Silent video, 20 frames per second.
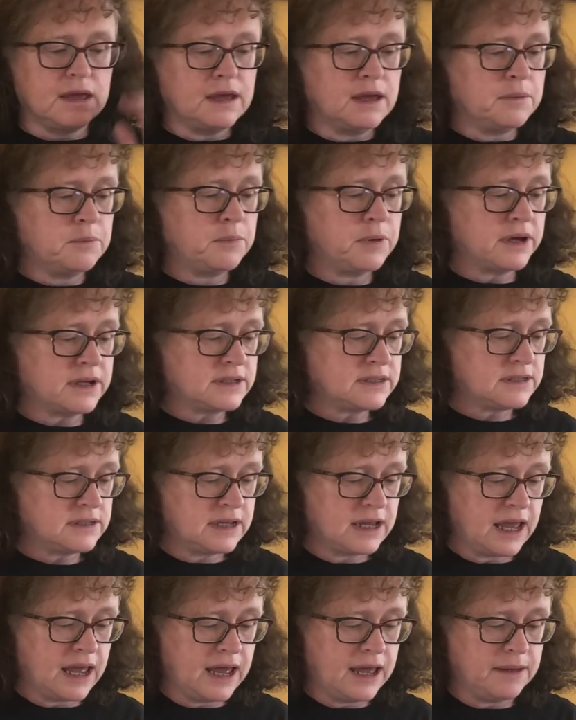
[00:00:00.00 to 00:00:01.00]
But
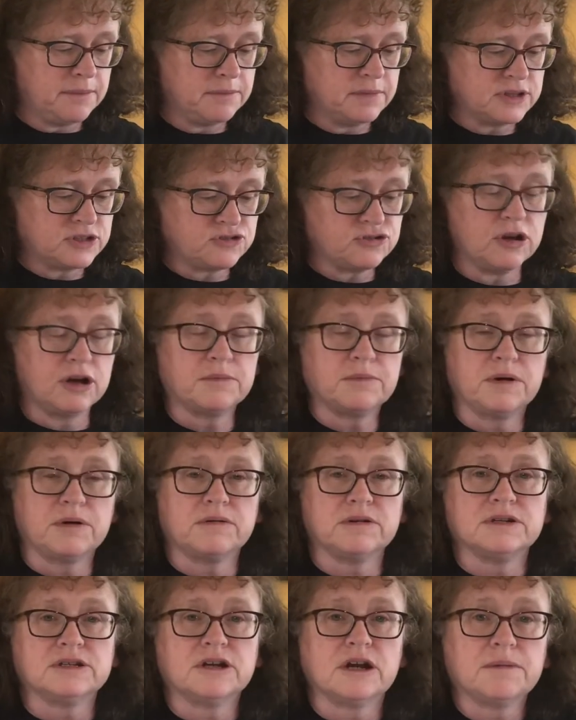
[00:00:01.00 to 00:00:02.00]
Strongbow
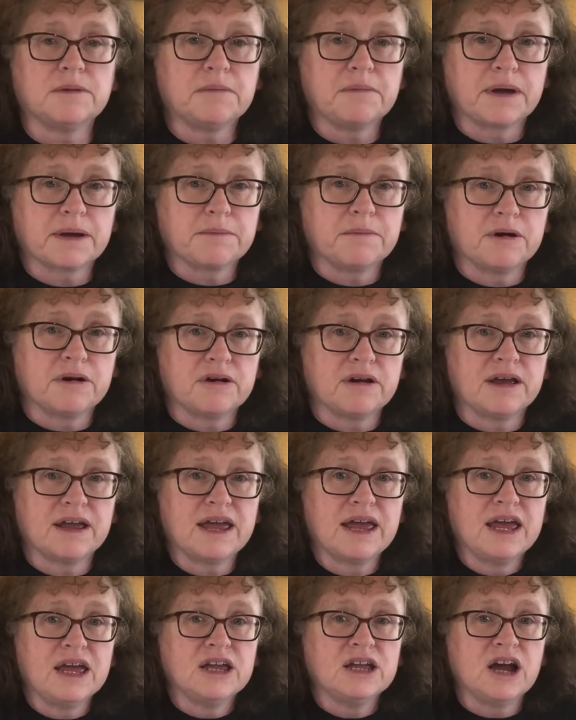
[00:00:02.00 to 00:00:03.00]
and Dermot MacMurrough
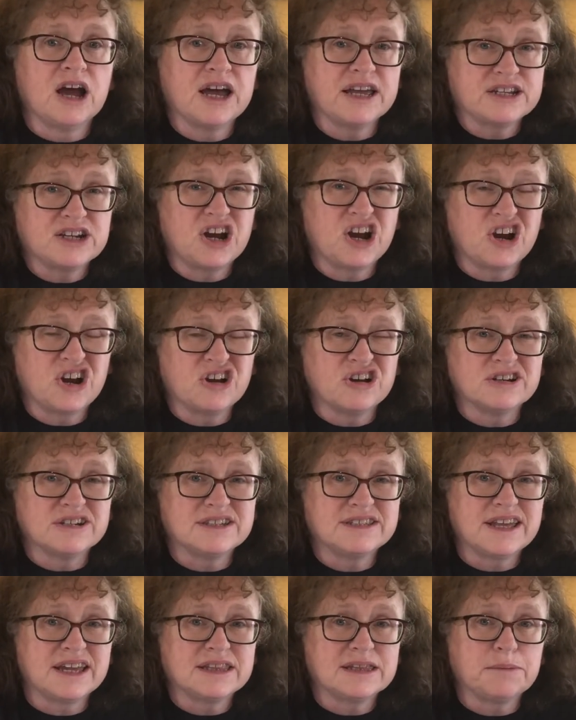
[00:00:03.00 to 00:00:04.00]
had heard
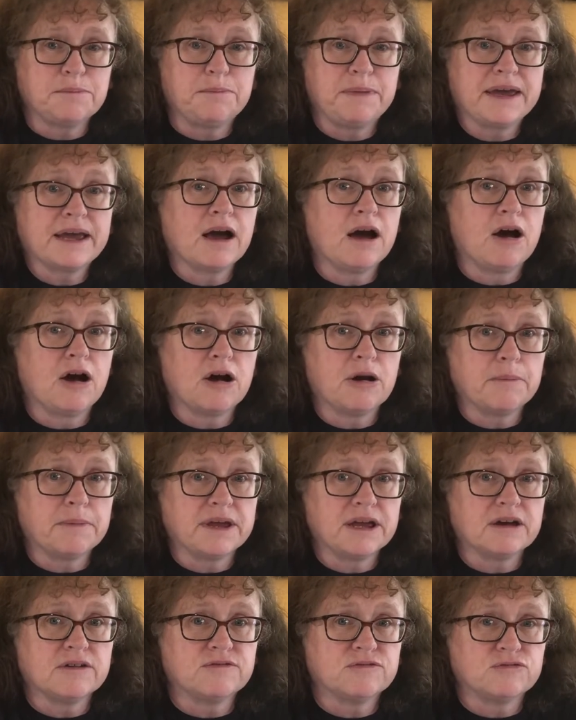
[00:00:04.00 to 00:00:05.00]
that the big army
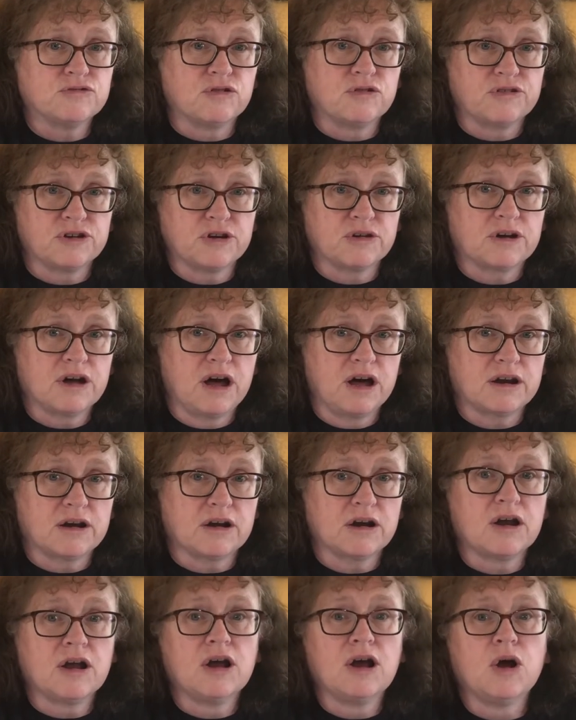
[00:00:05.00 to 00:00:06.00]
of Rory O'Connor
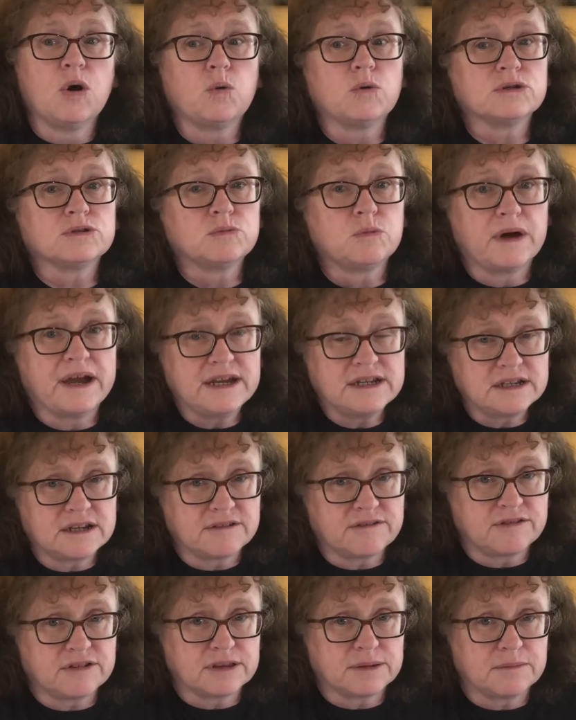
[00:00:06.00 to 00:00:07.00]
was waiting
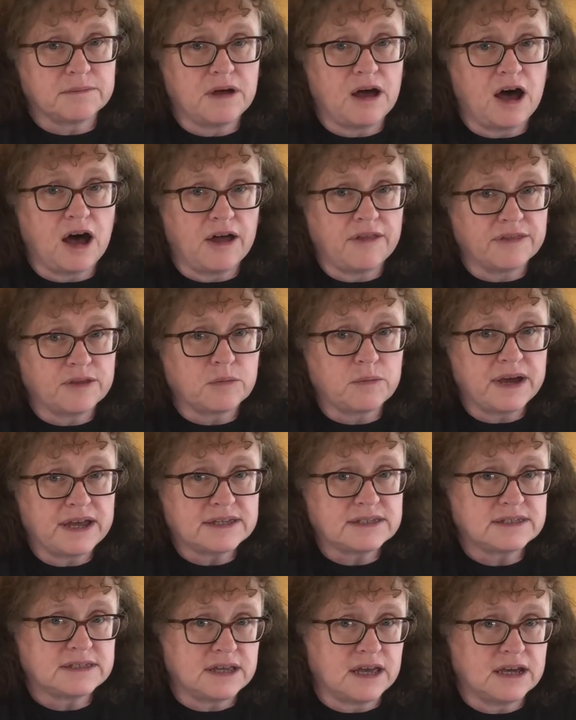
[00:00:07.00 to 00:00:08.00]
for them on the
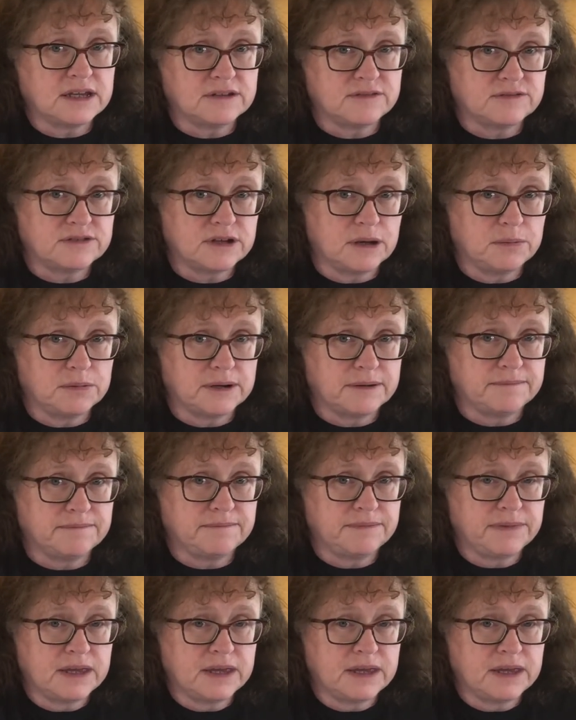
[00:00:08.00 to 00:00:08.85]
west side of Dublin.